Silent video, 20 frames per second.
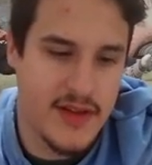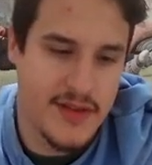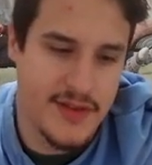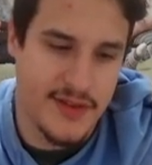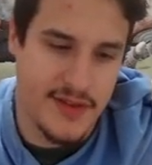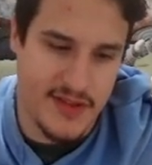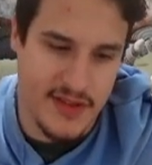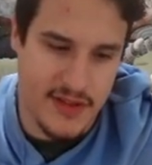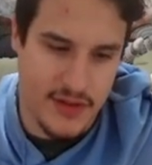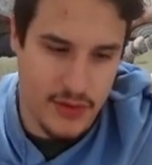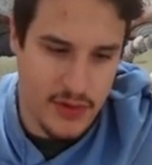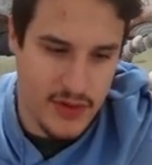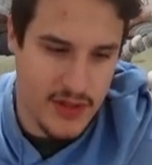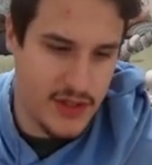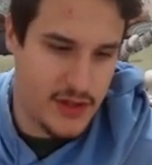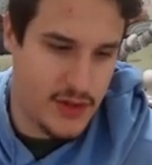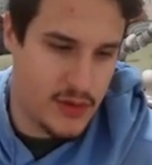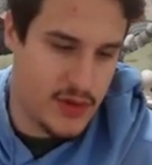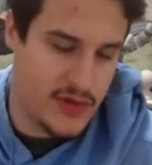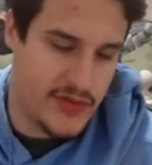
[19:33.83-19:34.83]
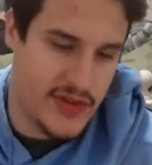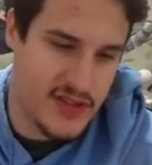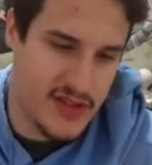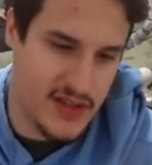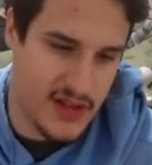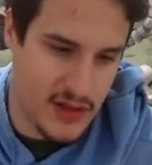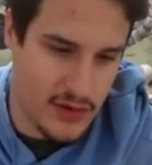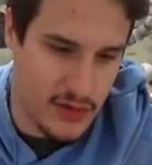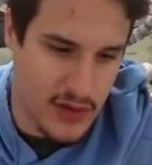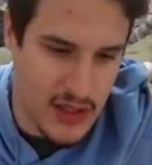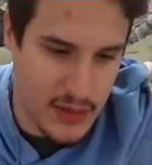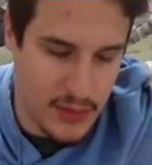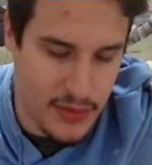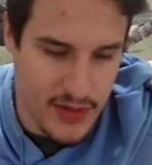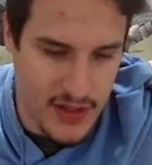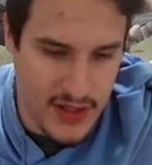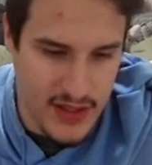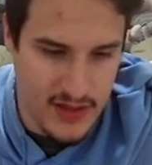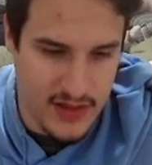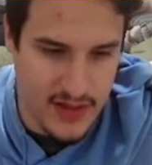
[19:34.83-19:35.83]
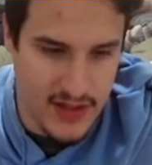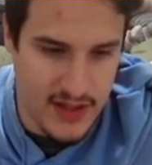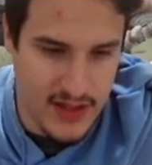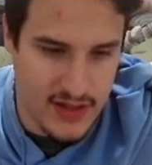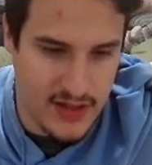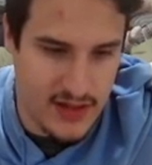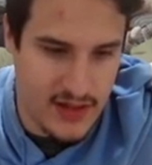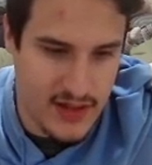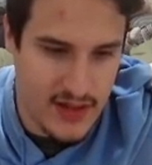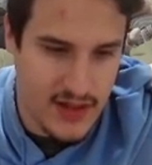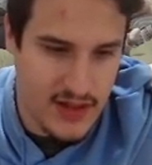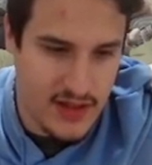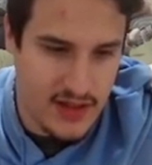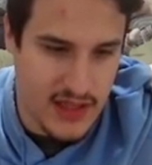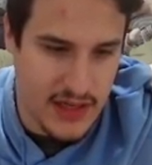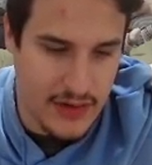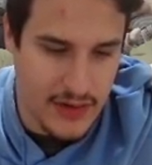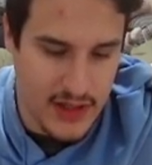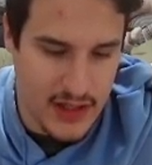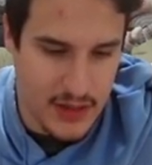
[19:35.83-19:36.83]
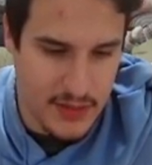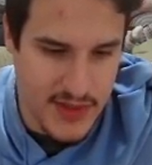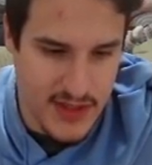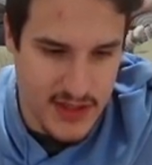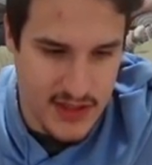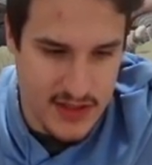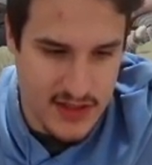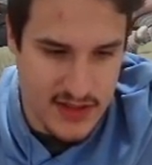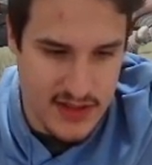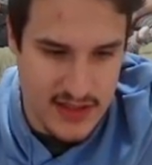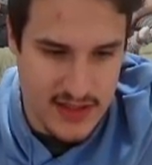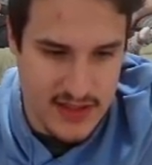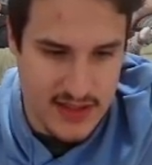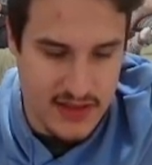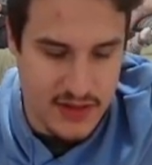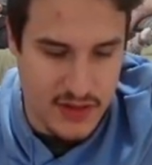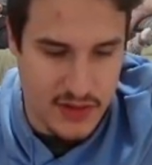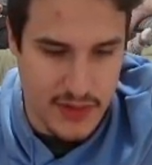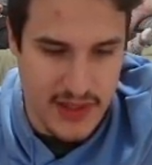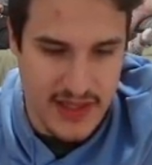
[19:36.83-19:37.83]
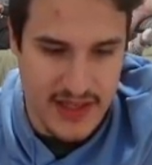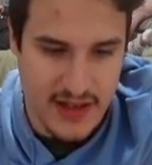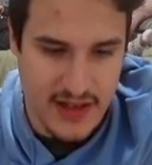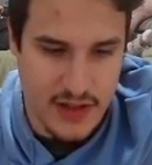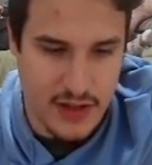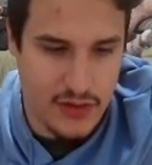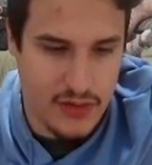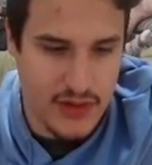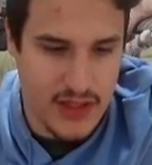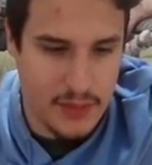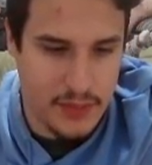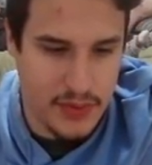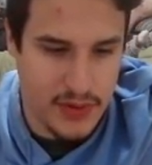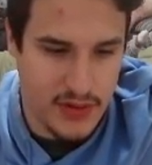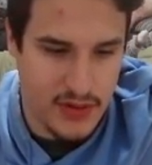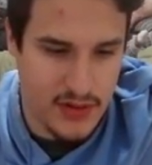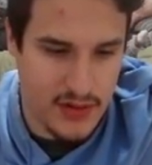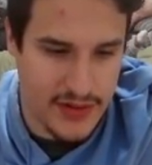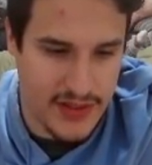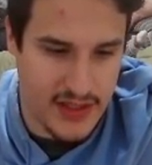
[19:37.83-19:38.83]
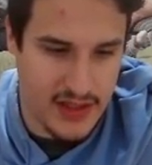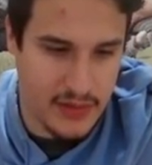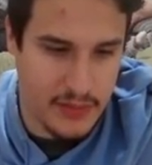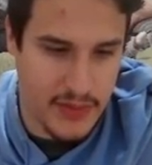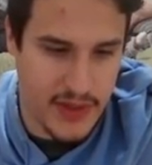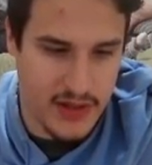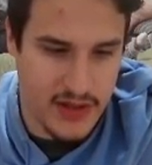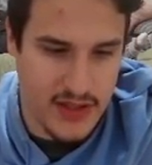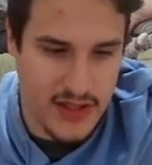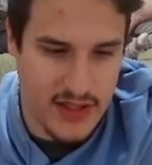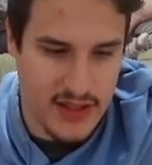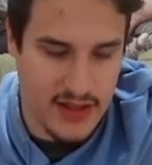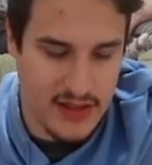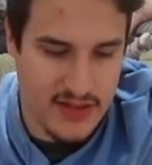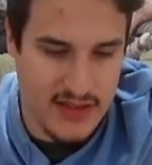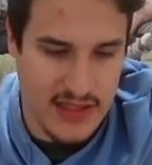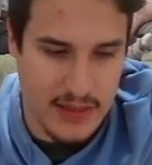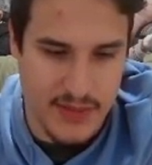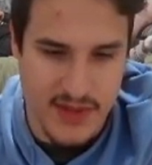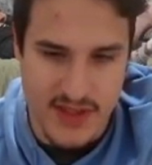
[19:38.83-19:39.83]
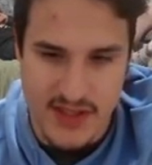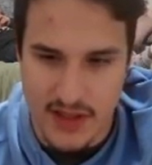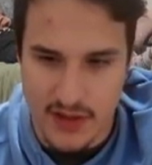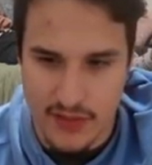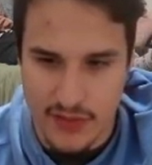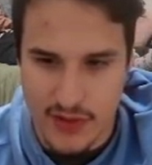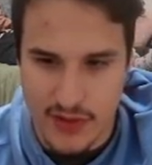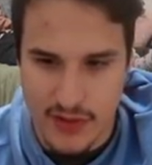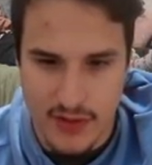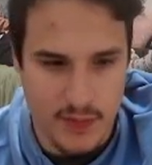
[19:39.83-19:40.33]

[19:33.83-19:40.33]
So he says, who are you? We're investigating a robbery, and then Lyra comes in and says, there's a red-haired creep looking in the building, his name's Silver.